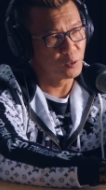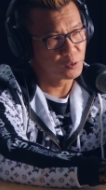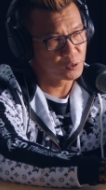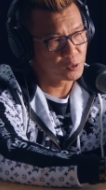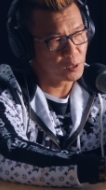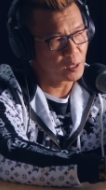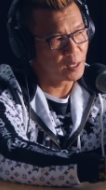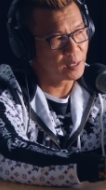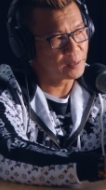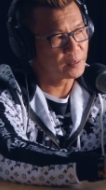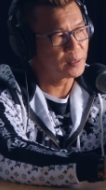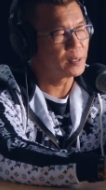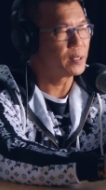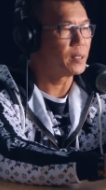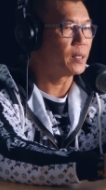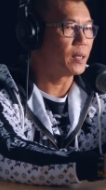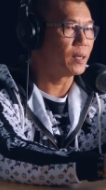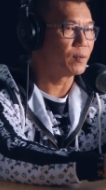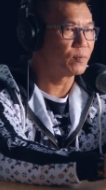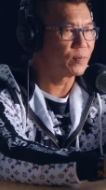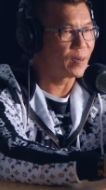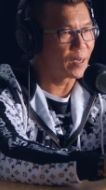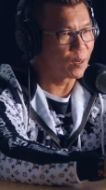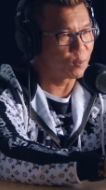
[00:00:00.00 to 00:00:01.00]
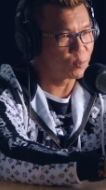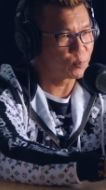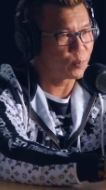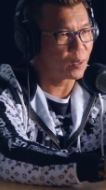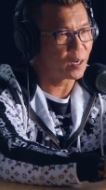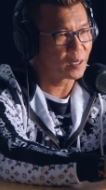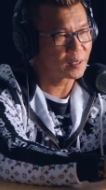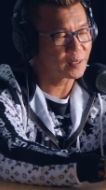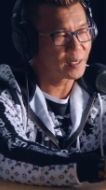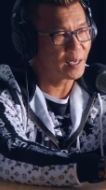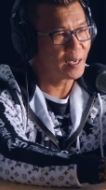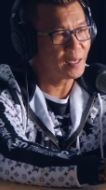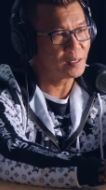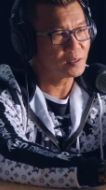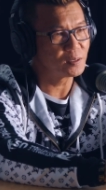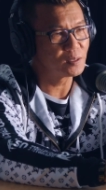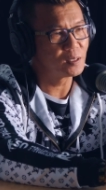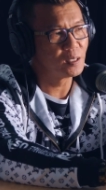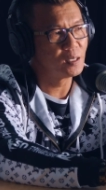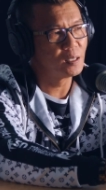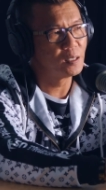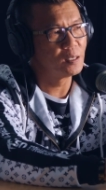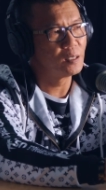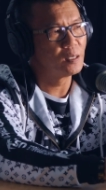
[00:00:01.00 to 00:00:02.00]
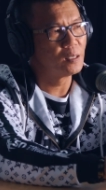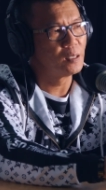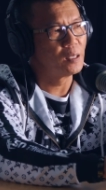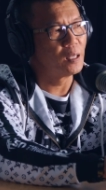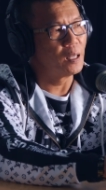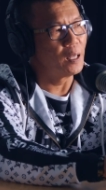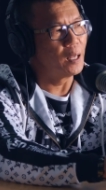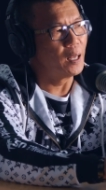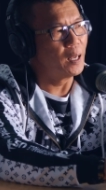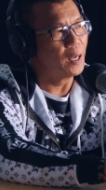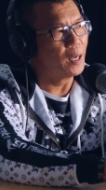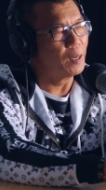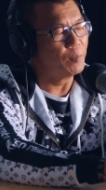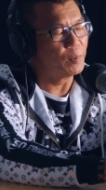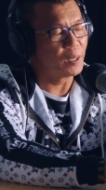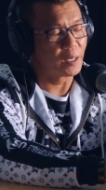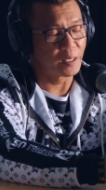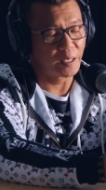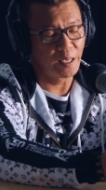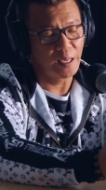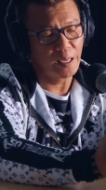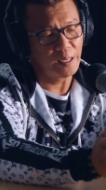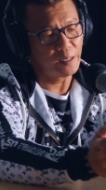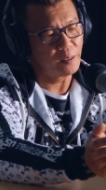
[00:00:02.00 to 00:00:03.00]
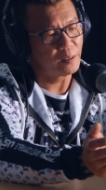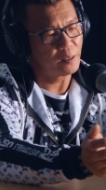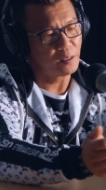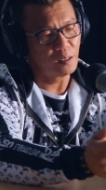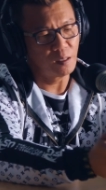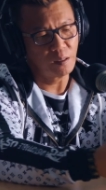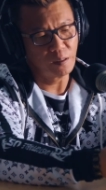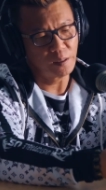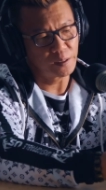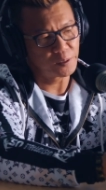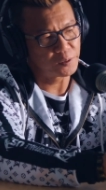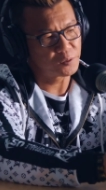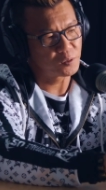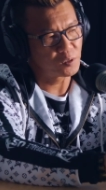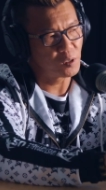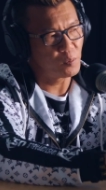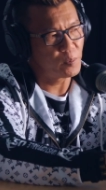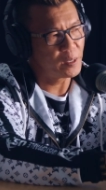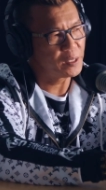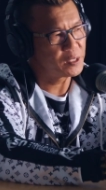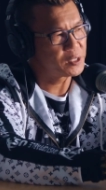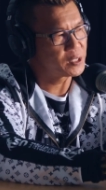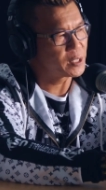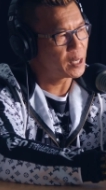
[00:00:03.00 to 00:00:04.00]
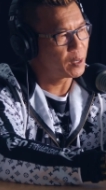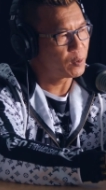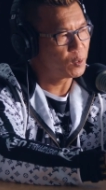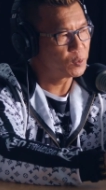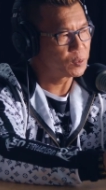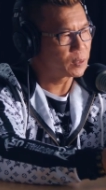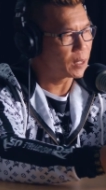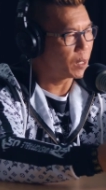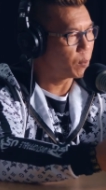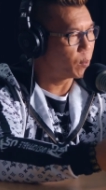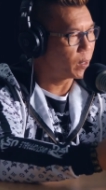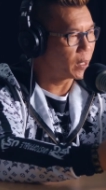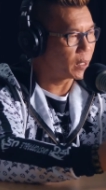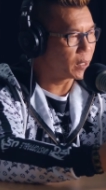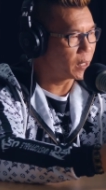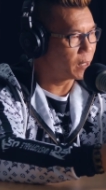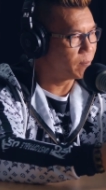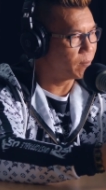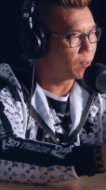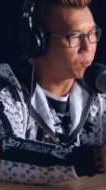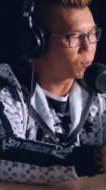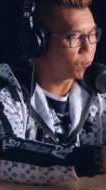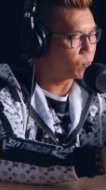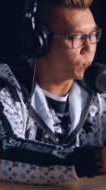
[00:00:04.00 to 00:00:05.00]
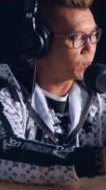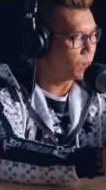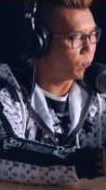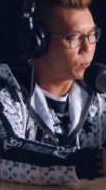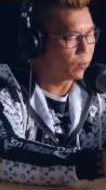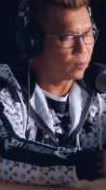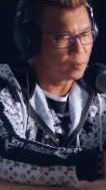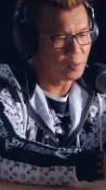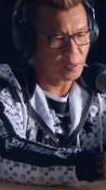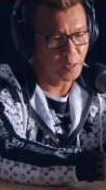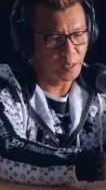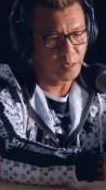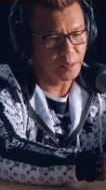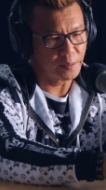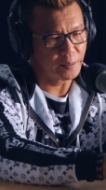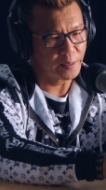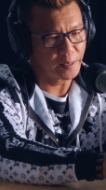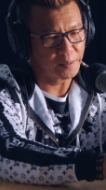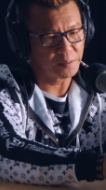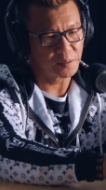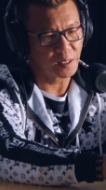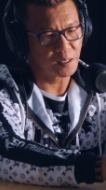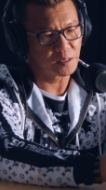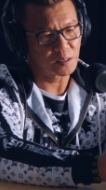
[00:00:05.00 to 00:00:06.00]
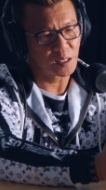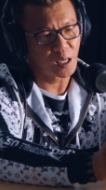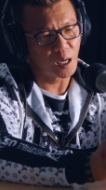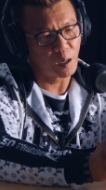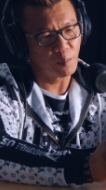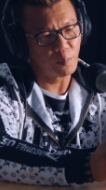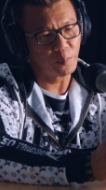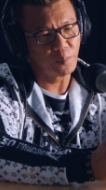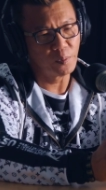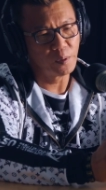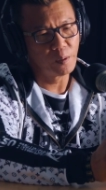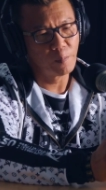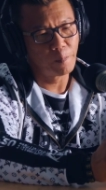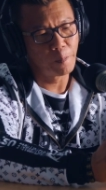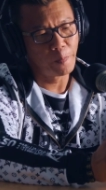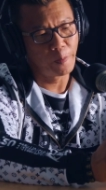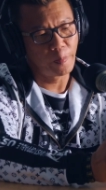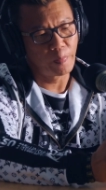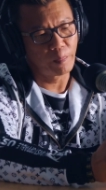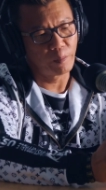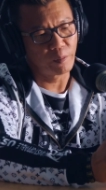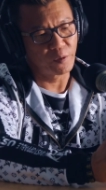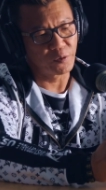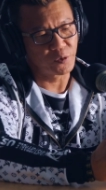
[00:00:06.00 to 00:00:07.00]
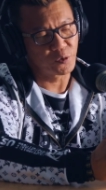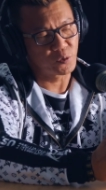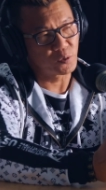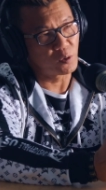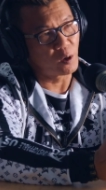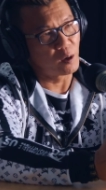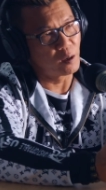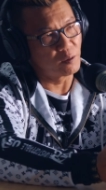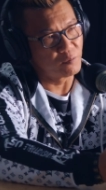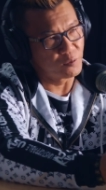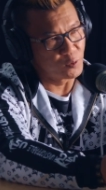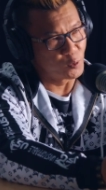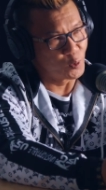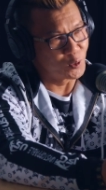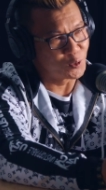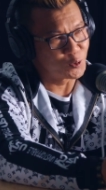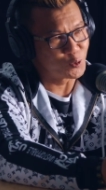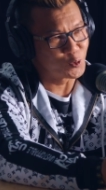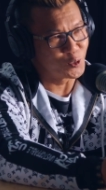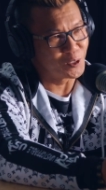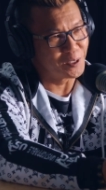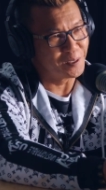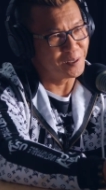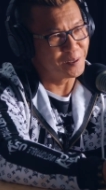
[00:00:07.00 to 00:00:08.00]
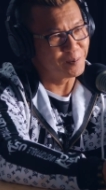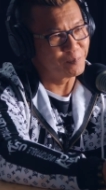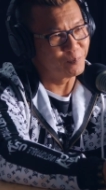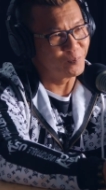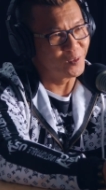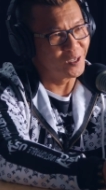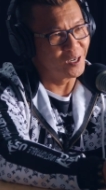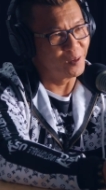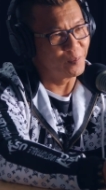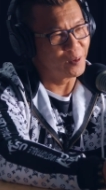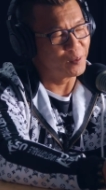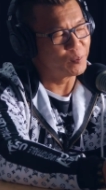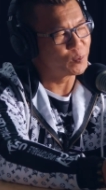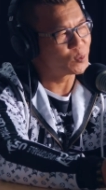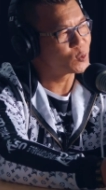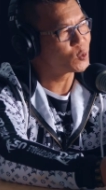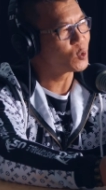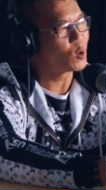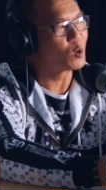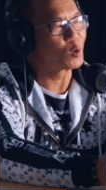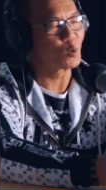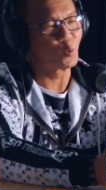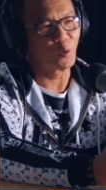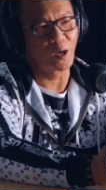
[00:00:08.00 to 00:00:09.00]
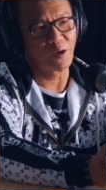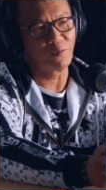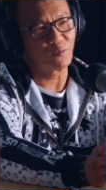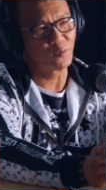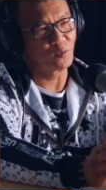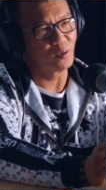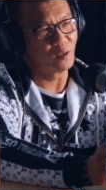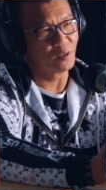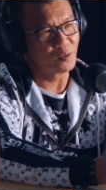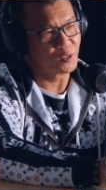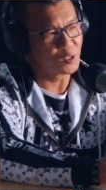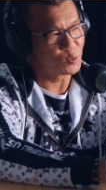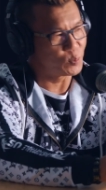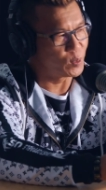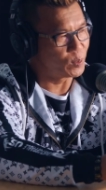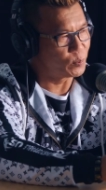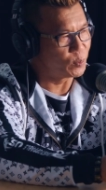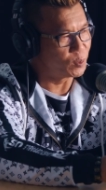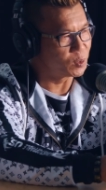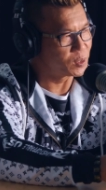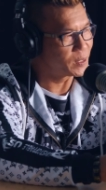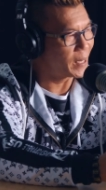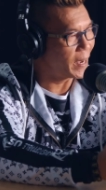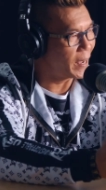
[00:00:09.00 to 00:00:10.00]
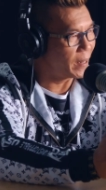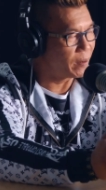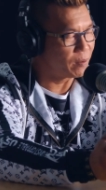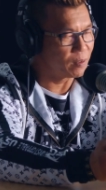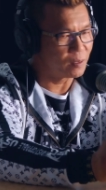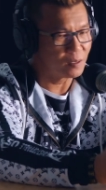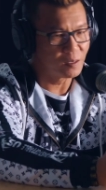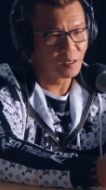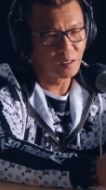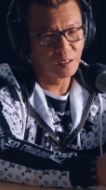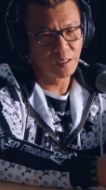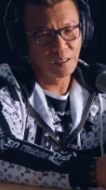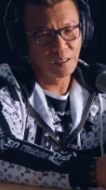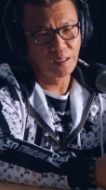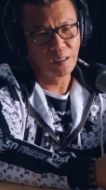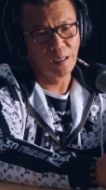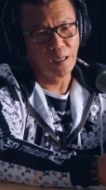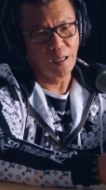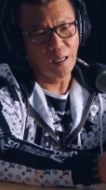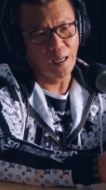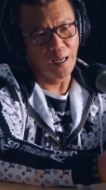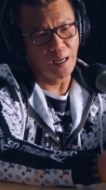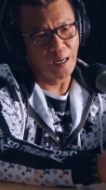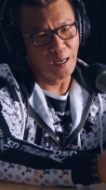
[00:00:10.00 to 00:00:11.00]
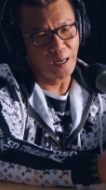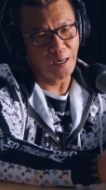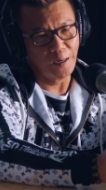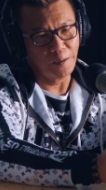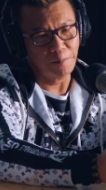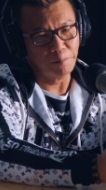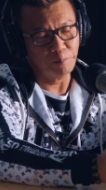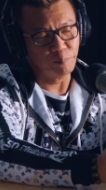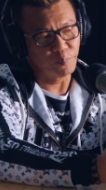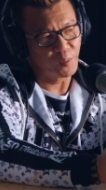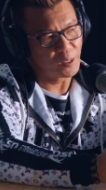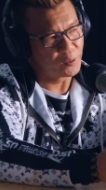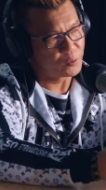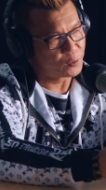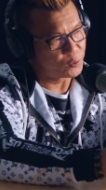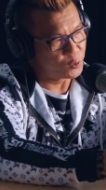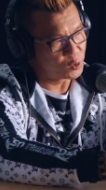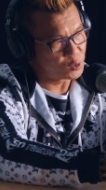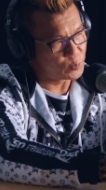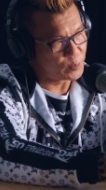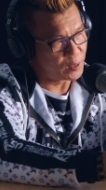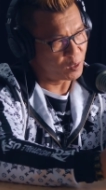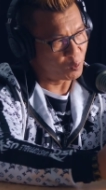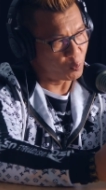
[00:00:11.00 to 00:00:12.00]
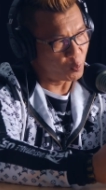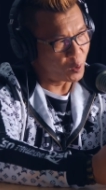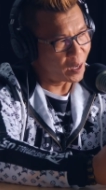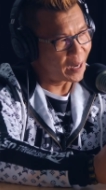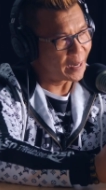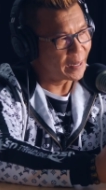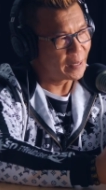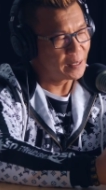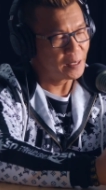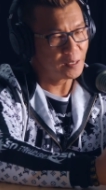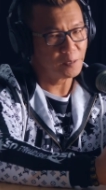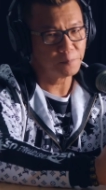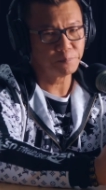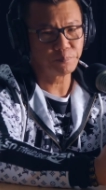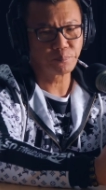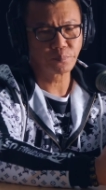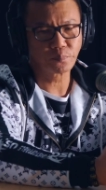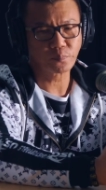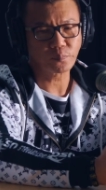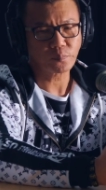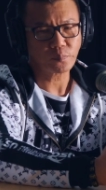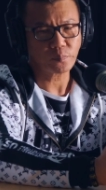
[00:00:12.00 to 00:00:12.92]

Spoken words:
Wilshaw at the Final Podcast. Again, there's so many shout outs that I want to give out to people that's helped the start of USG. And I'm so grateful for all these people. Tanner introduced me to Ryan.